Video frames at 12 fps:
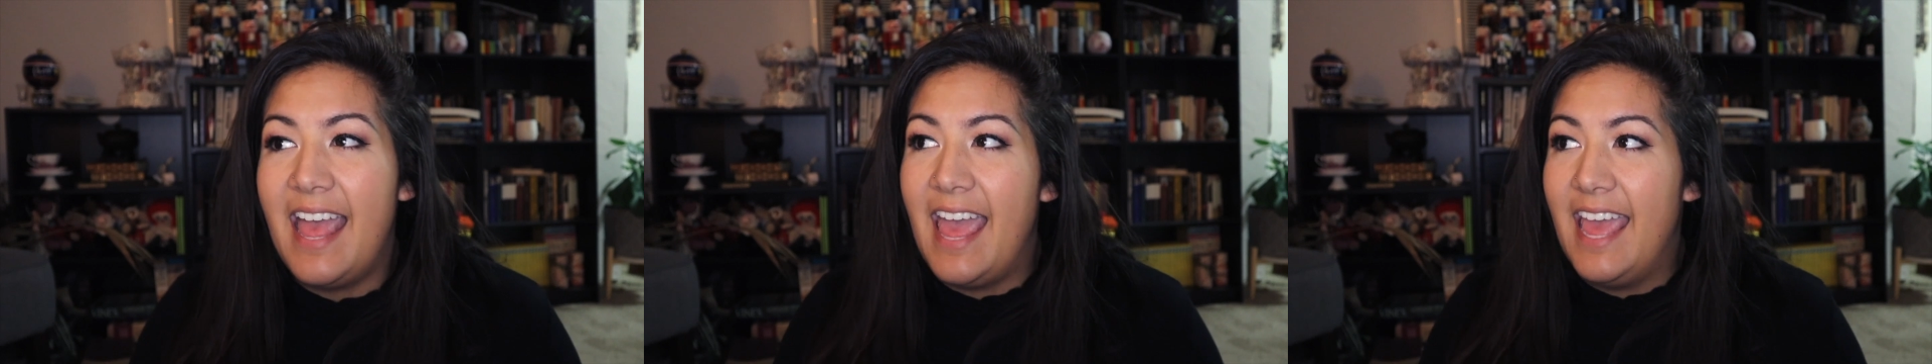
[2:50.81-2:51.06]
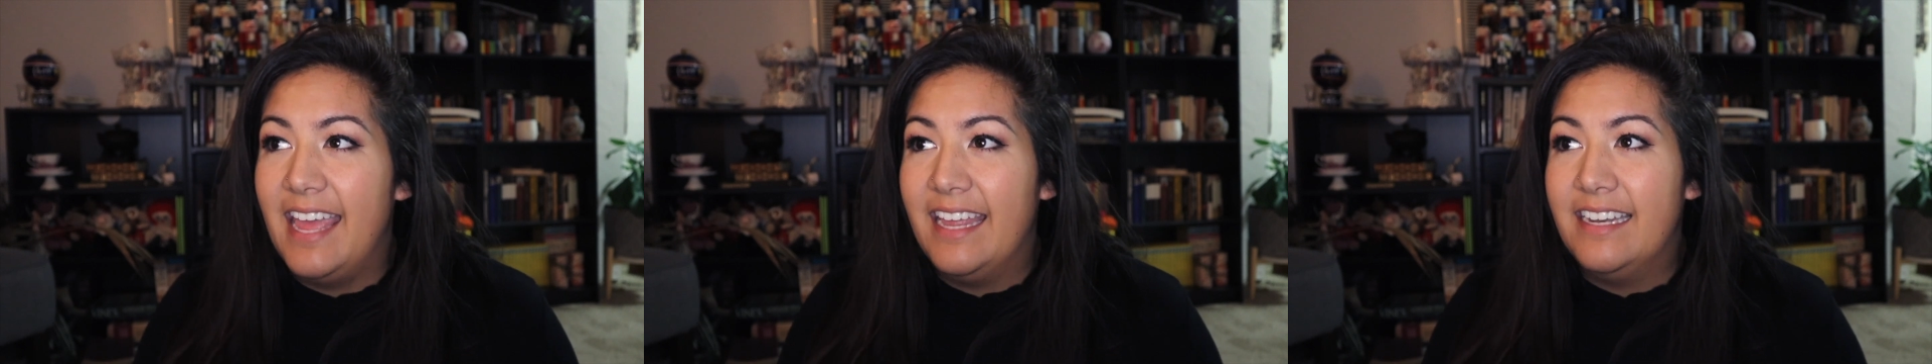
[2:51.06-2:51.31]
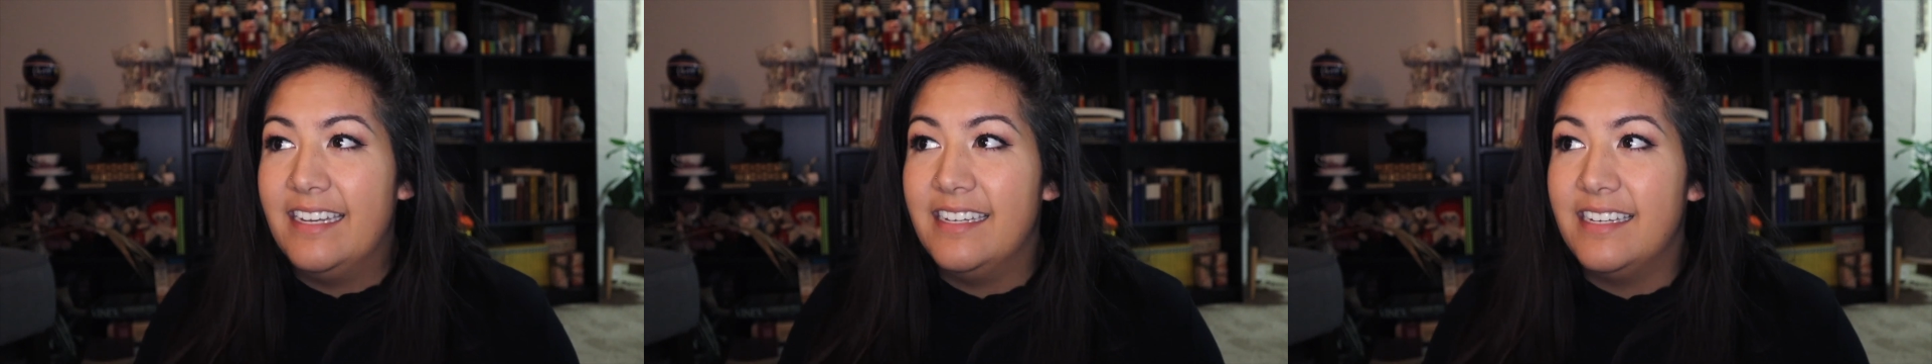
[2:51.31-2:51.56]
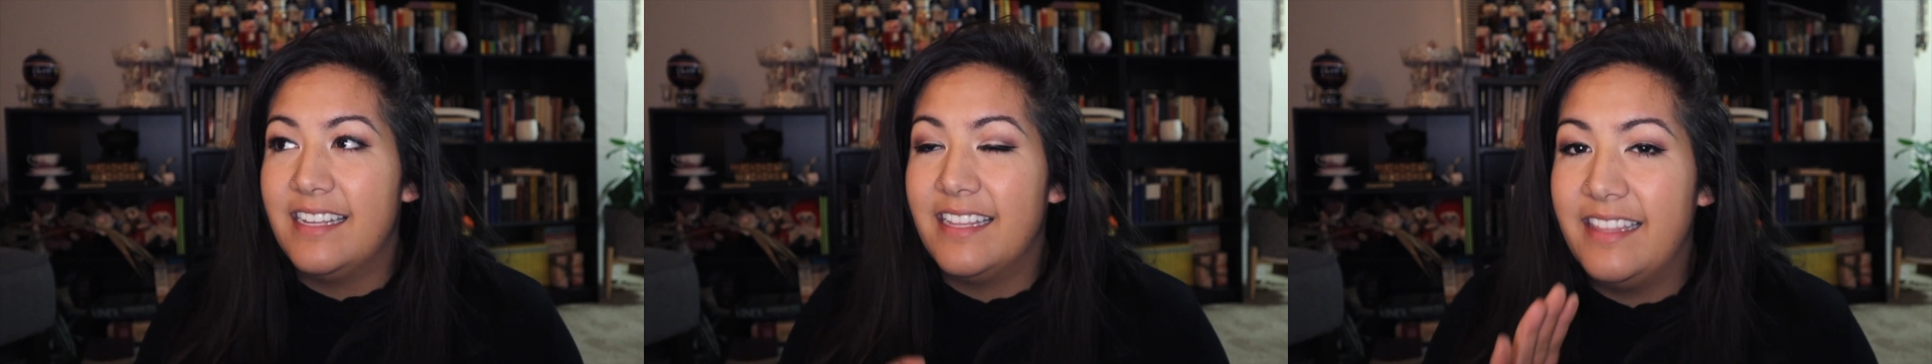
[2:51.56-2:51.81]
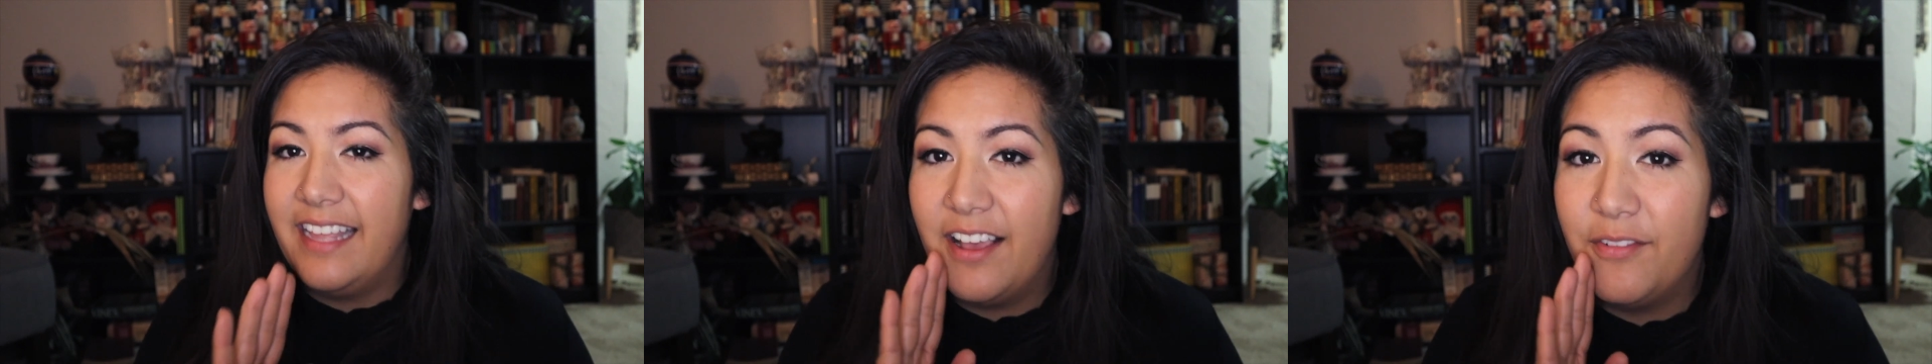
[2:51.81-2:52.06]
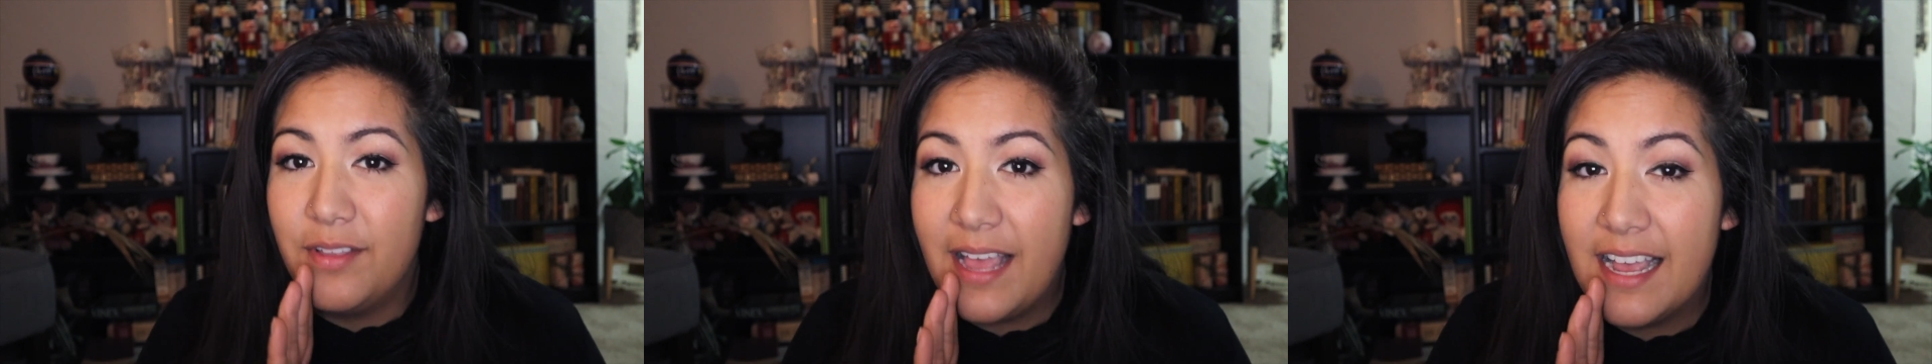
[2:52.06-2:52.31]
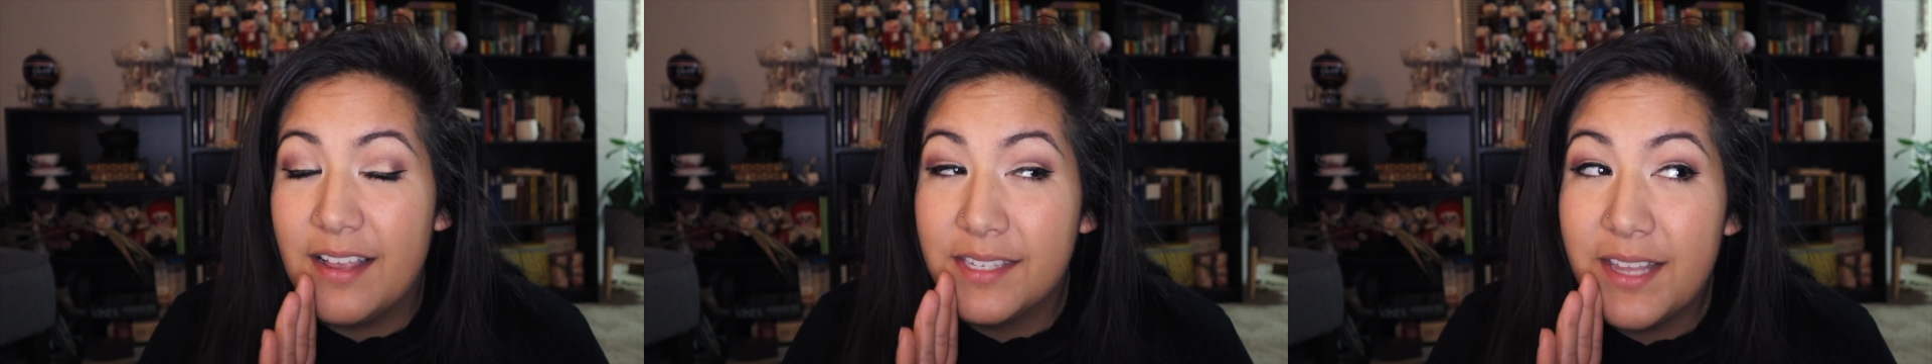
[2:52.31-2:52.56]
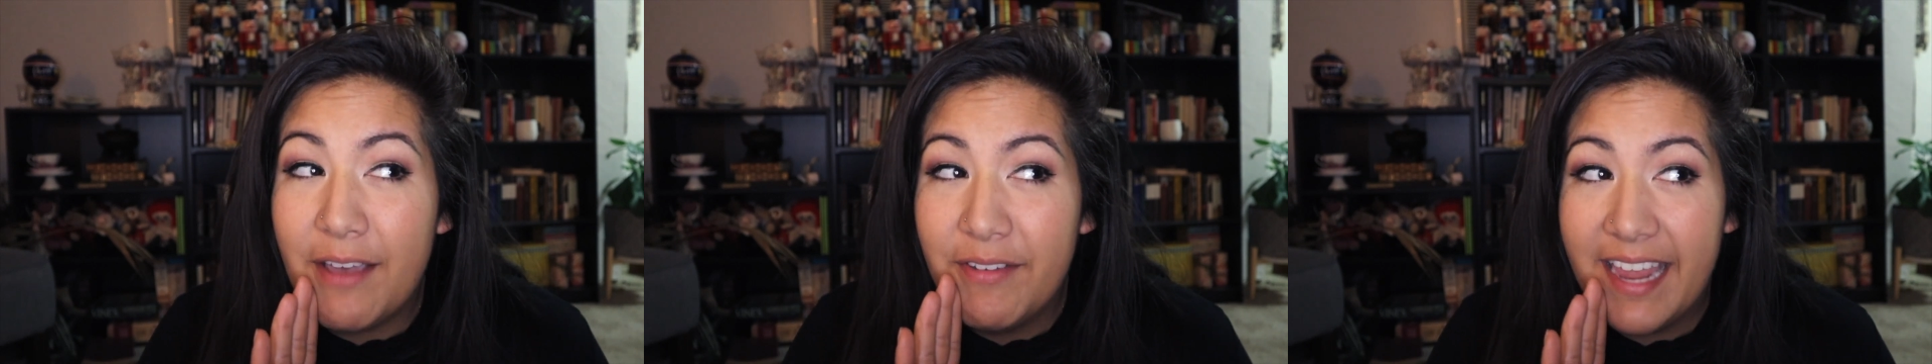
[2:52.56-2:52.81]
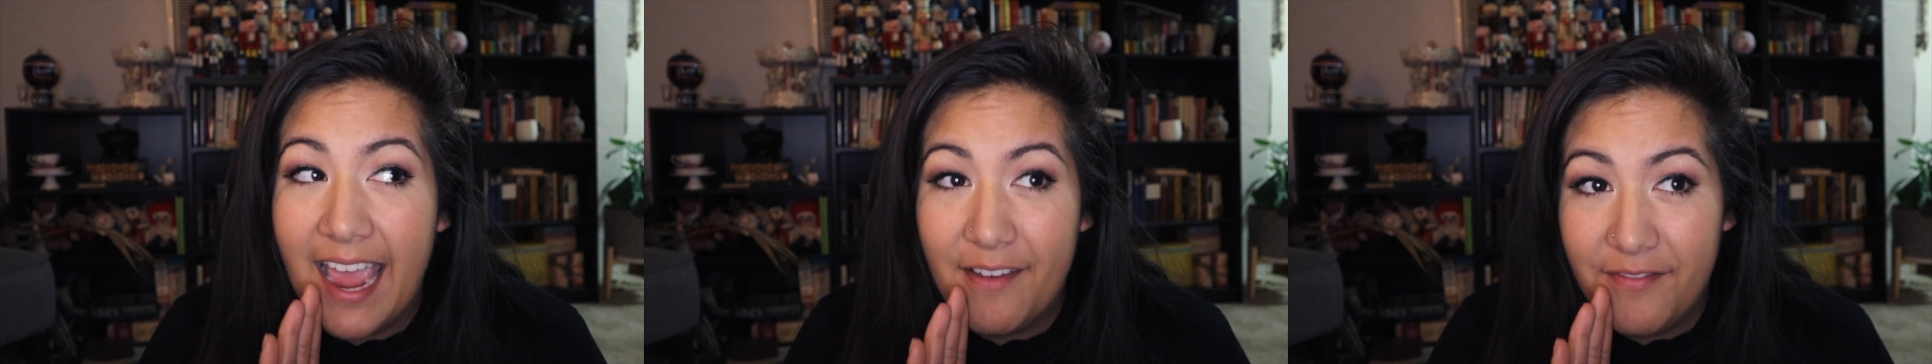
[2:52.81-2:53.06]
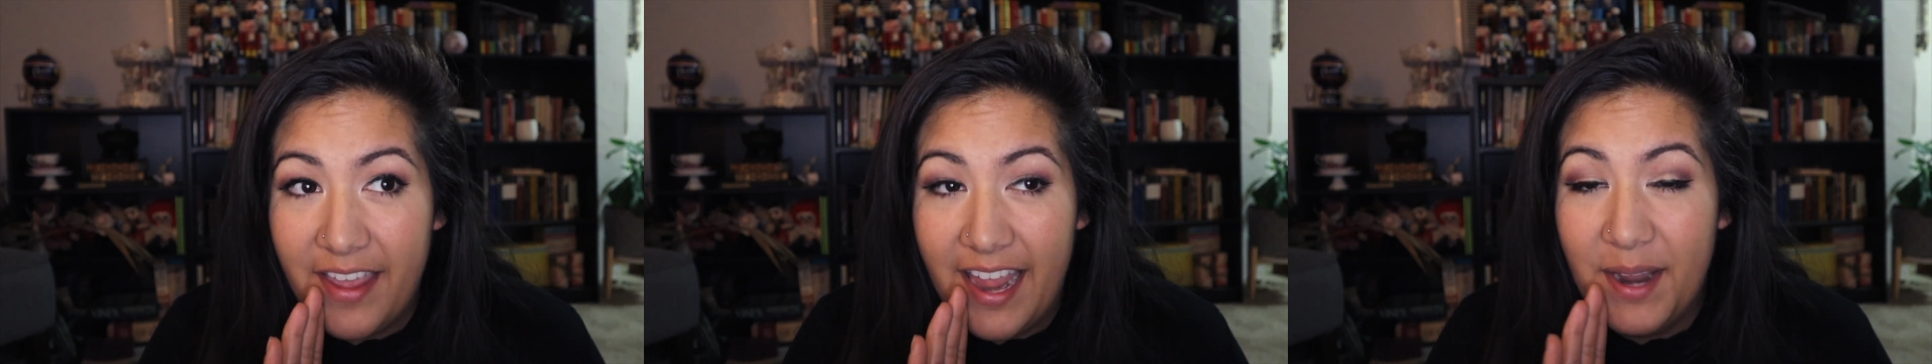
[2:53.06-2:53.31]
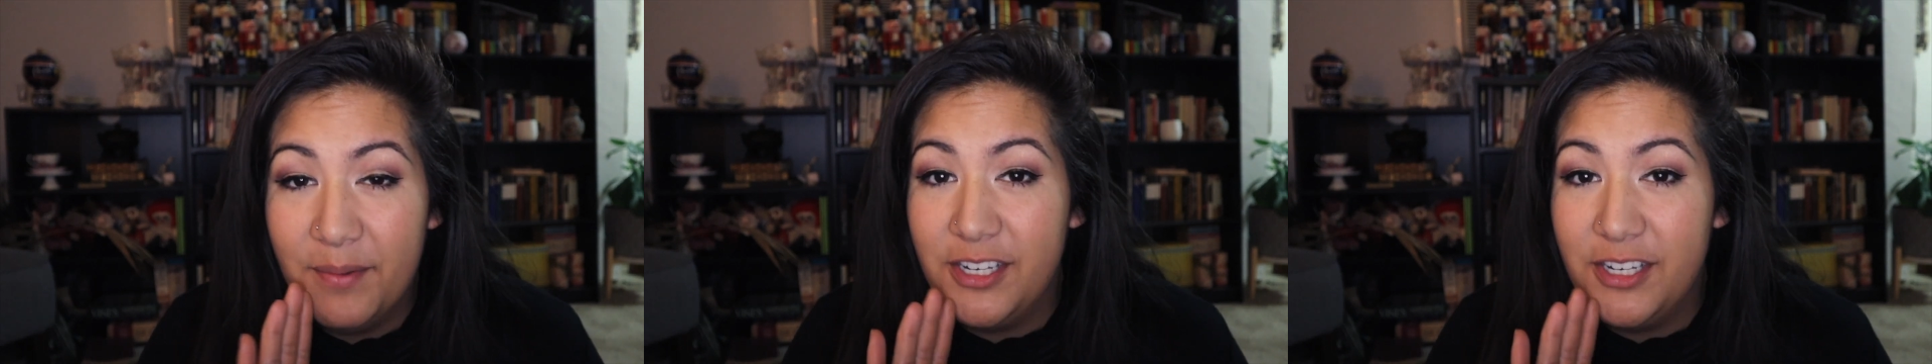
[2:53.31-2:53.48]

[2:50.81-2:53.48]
And they also have a cafe